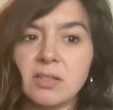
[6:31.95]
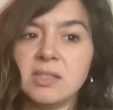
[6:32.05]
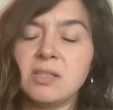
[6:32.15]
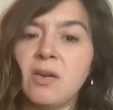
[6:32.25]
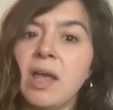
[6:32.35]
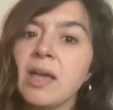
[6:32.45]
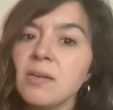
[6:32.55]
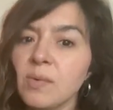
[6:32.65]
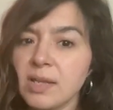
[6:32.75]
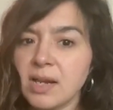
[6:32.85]
Is there
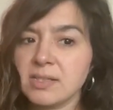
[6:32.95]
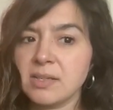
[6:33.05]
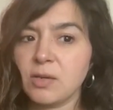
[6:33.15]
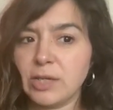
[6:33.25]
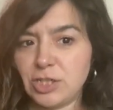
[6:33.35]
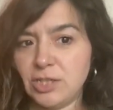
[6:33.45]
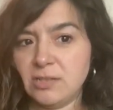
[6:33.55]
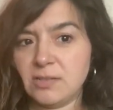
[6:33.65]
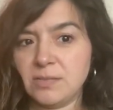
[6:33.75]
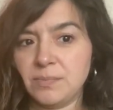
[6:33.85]
anyone that has any
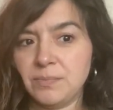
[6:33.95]
questions?